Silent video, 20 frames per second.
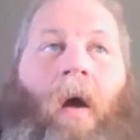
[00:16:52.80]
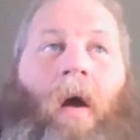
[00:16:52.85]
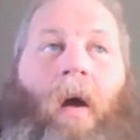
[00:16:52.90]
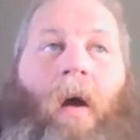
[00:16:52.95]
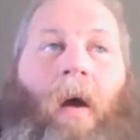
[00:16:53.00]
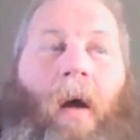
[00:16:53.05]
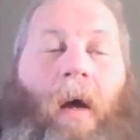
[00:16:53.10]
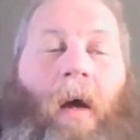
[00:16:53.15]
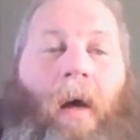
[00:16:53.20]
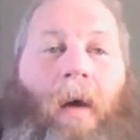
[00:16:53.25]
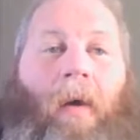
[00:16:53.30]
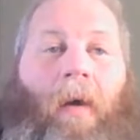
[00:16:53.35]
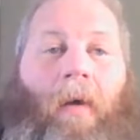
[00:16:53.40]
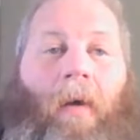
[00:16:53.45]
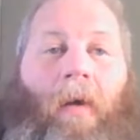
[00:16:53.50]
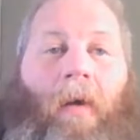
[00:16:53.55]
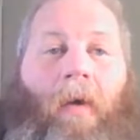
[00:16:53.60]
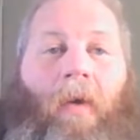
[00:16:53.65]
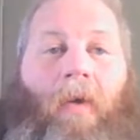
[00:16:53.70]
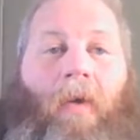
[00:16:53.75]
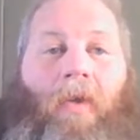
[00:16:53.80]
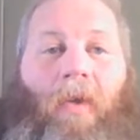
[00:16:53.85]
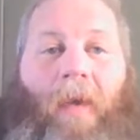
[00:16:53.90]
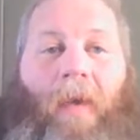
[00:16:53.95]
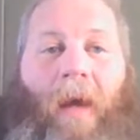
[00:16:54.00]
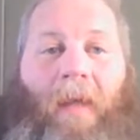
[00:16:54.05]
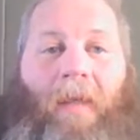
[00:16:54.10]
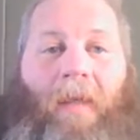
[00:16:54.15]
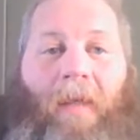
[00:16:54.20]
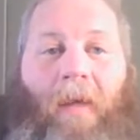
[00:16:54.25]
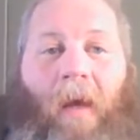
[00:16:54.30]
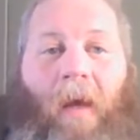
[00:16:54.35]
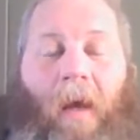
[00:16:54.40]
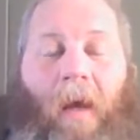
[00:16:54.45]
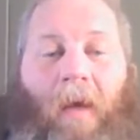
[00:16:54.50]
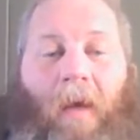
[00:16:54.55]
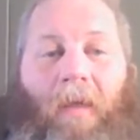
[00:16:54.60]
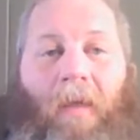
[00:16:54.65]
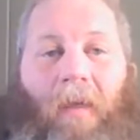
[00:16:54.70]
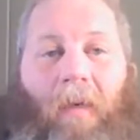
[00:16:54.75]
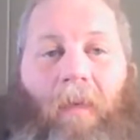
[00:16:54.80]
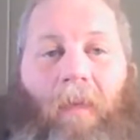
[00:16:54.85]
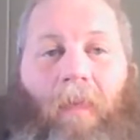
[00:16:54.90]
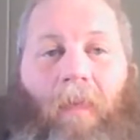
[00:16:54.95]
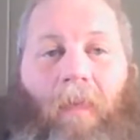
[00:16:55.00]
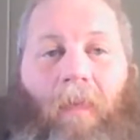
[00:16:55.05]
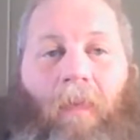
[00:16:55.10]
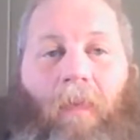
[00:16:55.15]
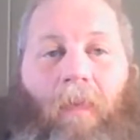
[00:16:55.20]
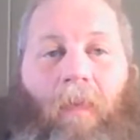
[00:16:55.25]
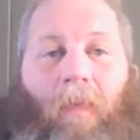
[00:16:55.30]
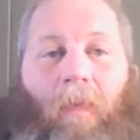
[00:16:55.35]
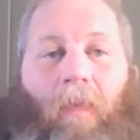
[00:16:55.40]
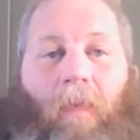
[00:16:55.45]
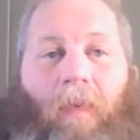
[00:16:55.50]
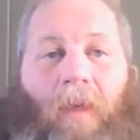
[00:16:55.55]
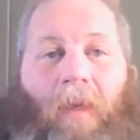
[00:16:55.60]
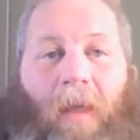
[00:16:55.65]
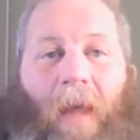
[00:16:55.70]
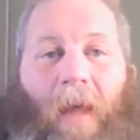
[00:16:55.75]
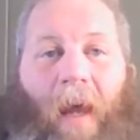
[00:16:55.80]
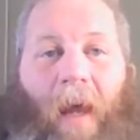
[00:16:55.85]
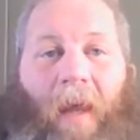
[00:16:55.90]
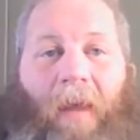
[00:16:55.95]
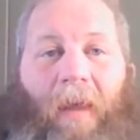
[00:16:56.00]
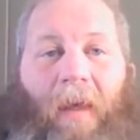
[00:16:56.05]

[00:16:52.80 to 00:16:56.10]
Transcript: So that's actually today.